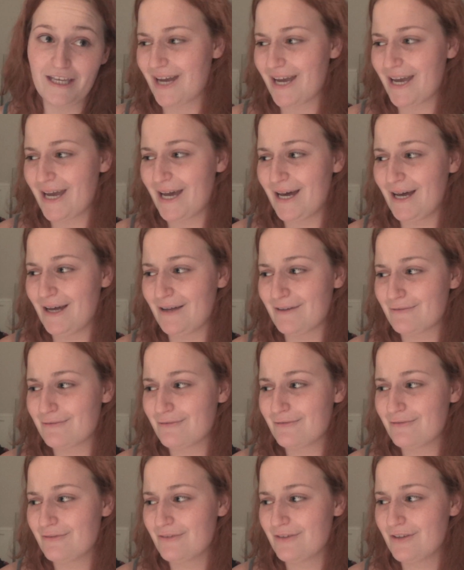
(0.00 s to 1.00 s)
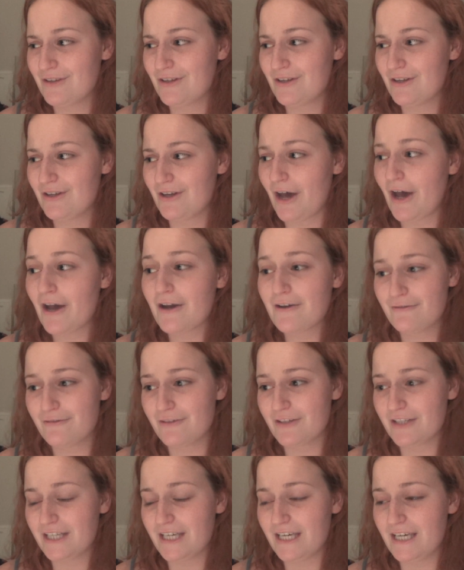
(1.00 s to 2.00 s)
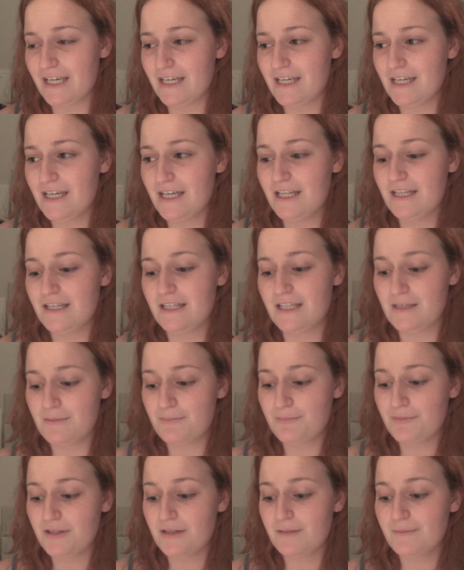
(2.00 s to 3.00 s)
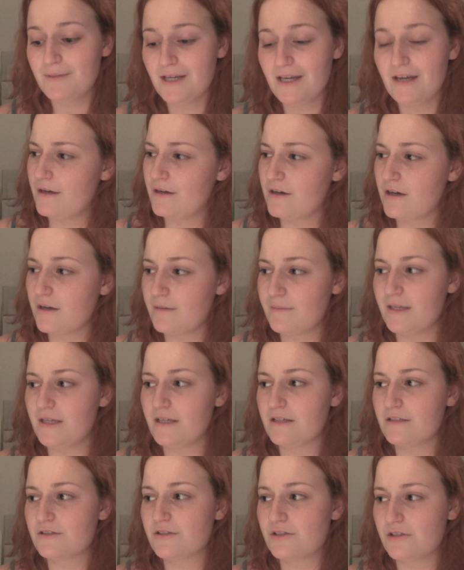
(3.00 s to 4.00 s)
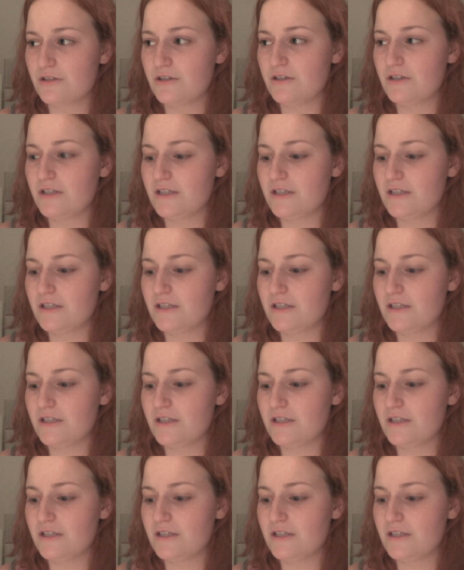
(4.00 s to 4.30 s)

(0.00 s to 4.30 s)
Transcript: I have, hopefully, the plumber coming soon.